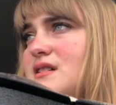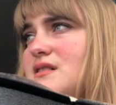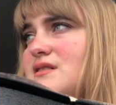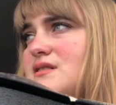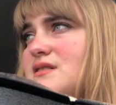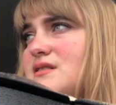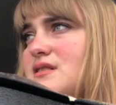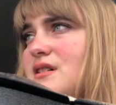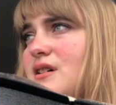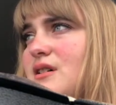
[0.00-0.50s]

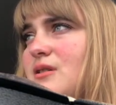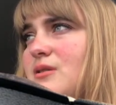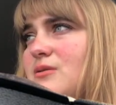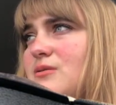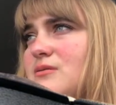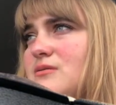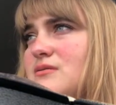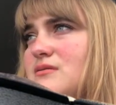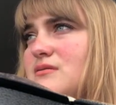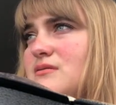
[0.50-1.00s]

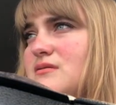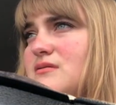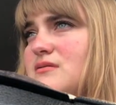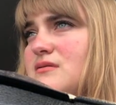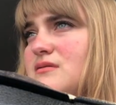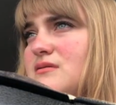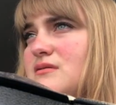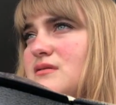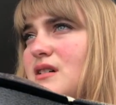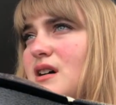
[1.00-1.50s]
so
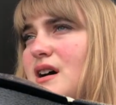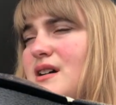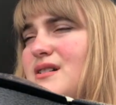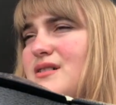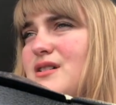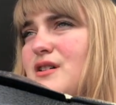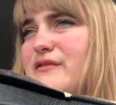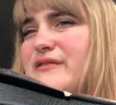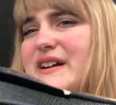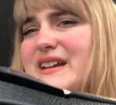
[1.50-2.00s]
I
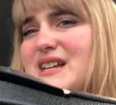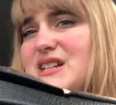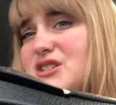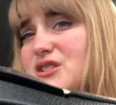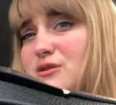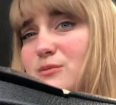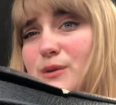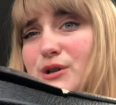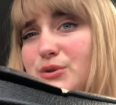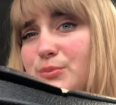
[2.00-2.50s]
don't know if I can
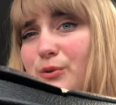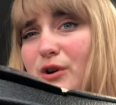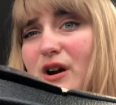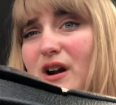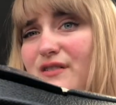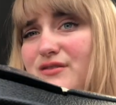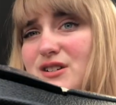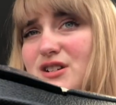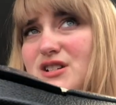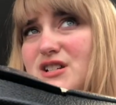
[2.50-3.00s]
do much more
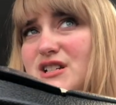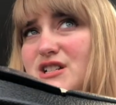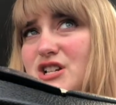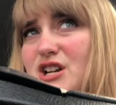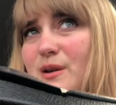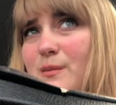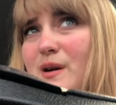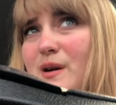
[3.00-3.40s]
after TJ